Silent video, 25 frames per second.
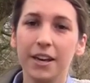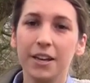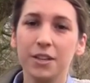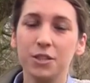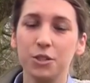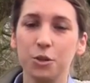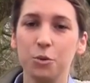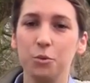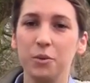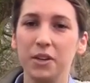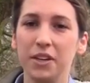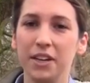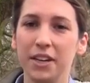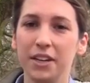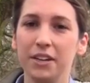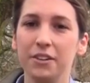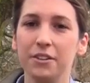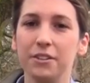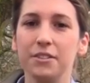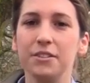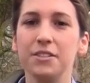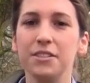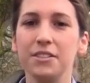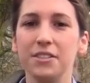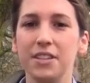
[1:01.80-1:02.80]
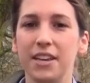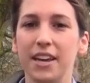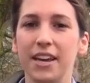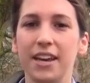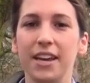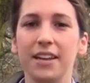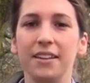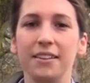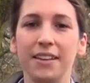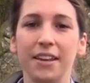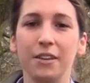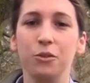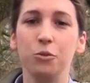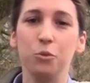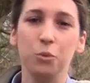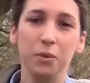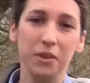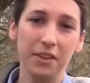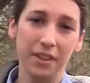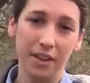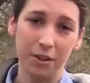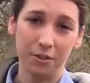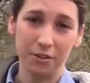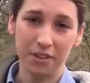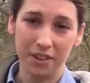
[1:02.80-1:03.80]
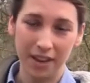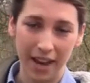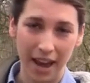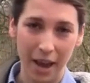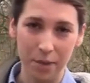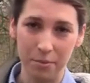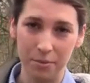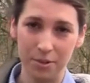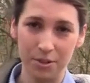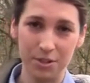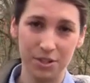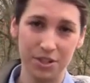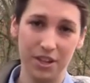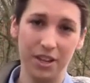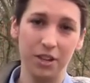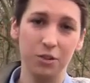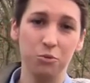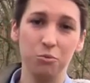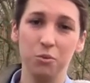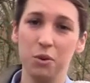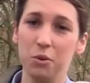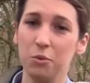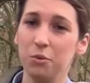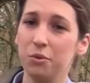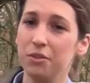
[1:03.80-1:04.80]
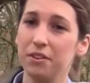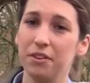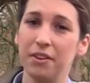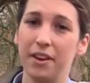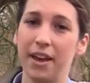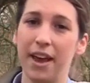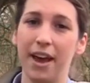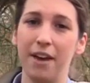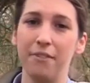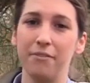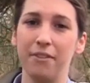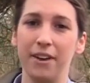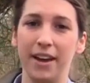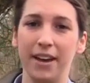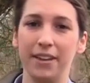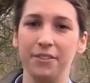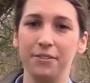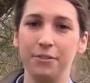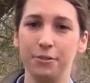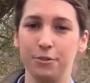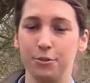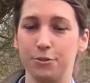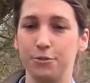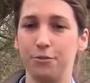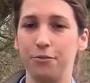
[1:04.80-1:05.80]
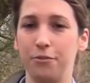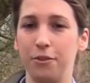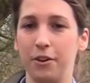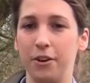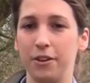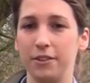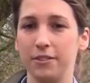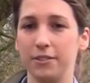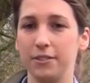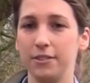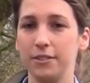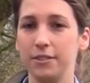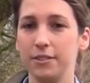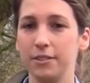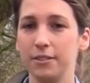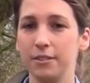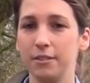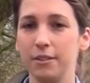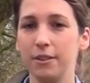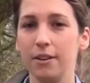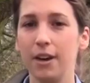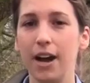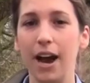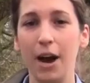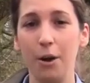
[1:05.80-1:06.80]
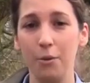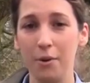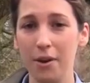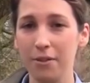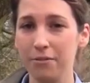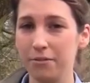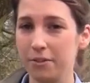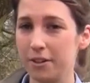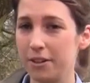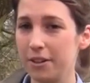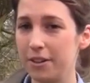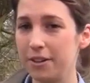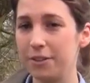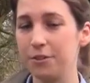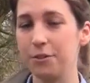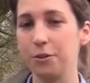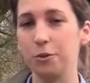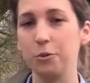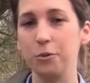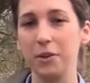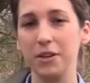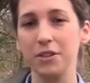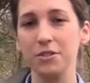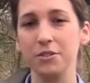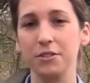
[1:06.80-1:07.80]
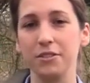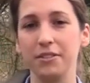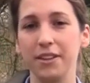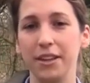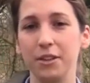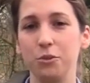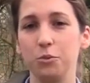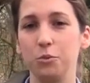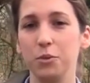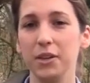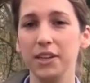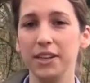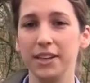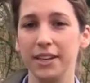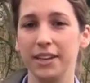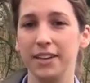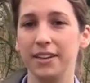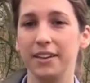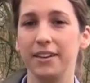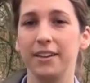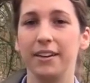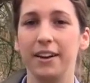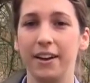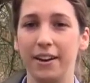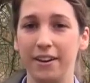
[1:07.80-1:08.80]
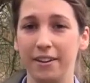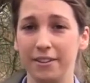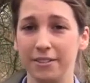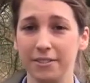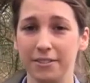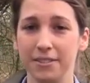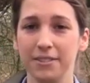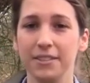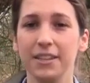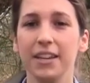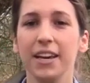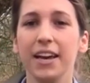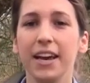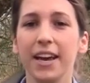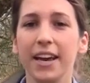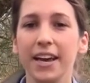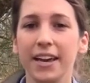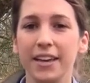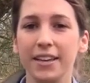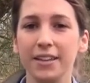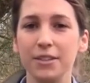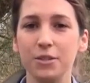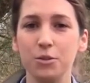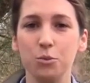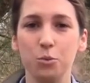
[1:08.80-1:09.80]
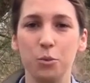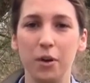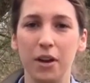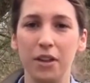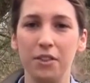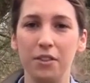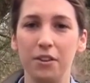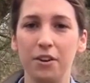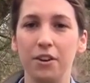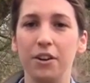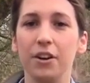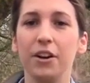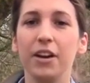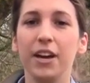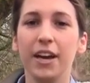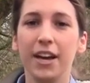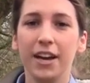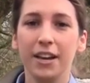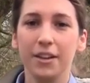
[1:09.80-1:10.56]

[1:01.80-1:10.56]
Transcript: So we cannot say that without climate change we wouldn't have had those floods. However, the question that we can ask is whether